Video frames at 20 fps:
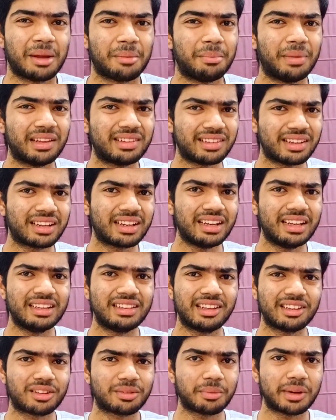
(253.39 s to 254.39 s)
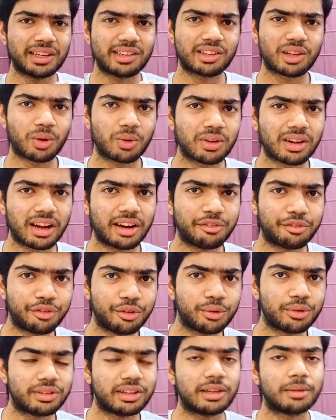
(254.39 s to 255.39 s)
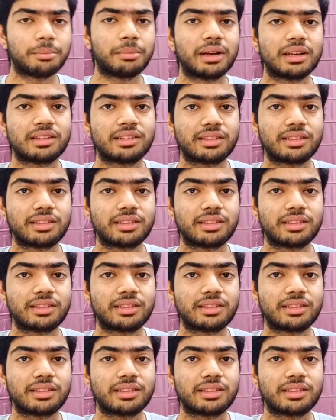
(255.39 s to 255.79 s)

Basically, this might sound confusing, but